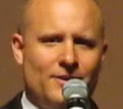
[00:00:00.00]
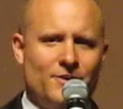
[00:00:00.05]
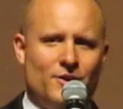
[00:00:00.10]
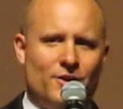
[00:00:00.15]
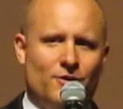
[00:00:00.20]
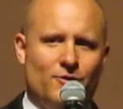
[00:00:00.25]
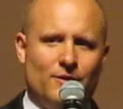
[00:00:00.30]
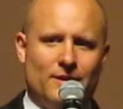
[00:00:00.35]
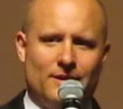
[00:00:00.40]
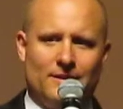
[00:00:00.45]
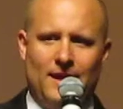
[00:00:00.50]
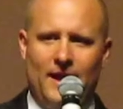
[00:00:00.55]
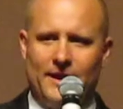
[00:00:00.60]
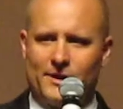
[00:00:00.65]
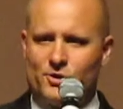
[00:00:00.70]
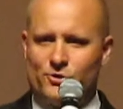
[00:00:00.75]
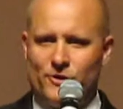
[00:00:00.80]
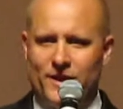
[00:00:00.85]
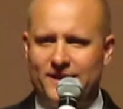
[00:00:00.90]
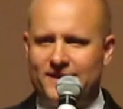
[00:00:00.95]
You know, a lot
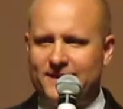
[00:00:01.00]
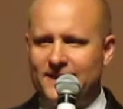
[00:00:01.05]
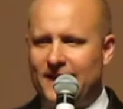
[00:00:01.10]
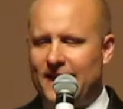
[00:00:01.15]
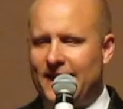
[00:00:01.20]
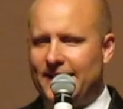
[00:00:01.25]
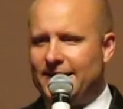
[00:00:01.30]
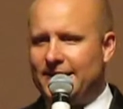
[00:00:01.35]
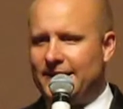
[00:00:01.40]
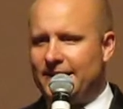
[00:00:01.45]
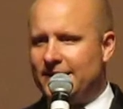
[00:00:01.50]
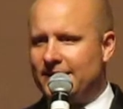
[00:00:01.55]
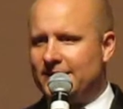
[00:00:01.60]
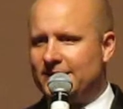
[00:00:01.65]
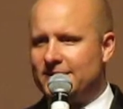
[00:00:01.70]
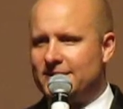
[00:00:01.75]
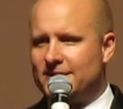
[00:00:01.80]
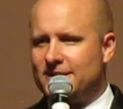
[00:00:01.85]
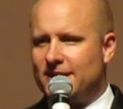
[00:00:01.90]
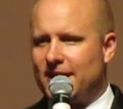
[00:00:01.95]
of crazy
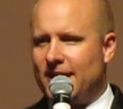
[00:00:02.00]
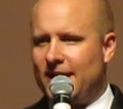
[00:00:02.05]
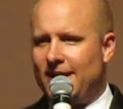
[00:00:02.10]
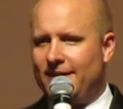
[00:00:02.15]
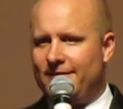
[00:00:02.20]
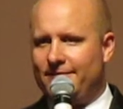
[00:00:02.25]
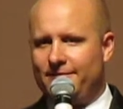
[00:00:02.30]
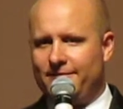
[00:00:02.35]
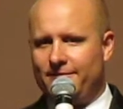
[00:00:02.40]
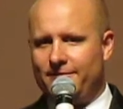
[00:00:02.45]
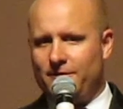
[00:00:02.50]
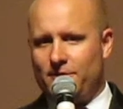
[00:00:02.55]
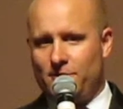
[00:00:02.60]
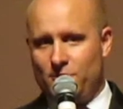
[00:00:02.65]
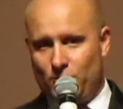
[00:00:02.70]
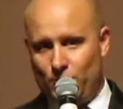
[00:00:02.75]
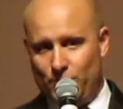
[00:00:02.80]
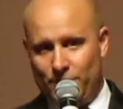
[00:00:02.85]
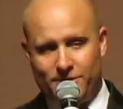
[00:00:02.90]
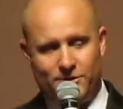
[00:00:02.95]
ideas, and you
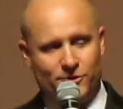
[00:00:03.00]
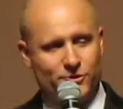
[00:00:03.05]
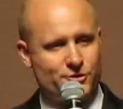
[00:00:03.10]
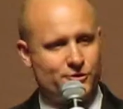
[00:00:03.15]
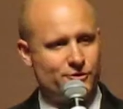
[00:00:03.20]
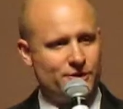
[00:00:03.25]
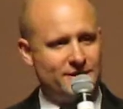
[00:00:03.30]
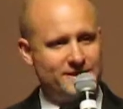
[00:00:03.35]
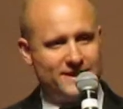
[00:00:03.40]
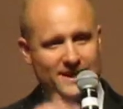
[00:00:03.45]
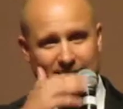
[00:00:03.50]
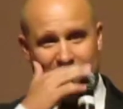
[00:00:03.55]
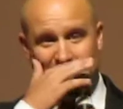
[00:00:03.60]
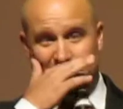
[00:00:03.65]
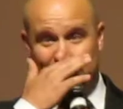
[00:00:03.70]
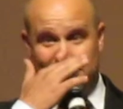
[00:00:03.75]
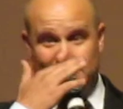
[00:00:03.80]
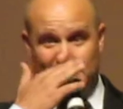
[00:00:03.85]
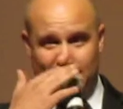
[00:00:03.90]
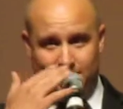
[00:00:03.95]
know, with those crazy
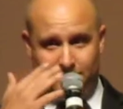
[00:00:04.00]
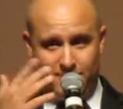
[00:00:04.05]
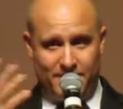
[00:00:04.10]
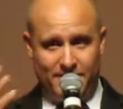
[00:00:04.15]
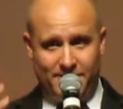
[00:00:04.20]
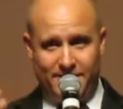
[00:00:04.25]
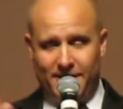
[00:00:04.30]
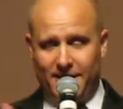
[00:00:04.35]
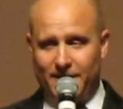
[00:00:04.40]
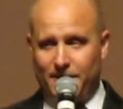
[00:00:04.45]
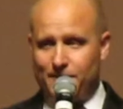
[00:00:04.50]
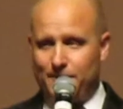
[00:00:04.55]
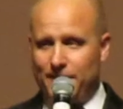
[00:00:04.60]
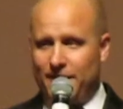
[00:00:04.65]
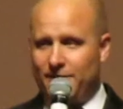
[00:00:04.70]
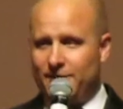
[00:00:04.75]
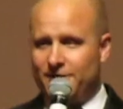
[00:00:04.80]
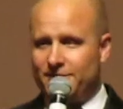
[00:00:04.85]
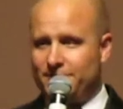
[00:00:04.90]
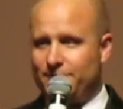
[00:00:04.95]
ideas, I want to thank the
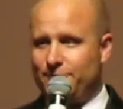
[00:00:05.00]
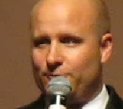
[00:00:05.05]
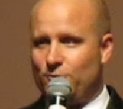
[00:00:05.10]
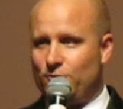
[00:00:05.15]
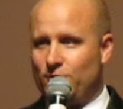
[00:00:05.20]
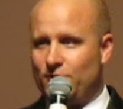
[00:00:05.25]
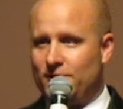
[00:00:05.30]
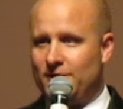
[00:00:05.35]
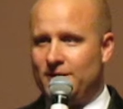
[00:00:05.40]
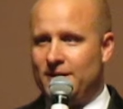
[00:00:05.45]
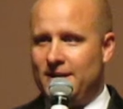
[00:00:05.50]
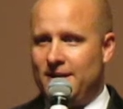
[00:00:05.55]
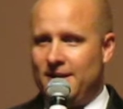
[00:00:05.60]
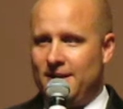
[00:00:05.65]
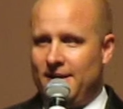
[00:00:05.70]
parents for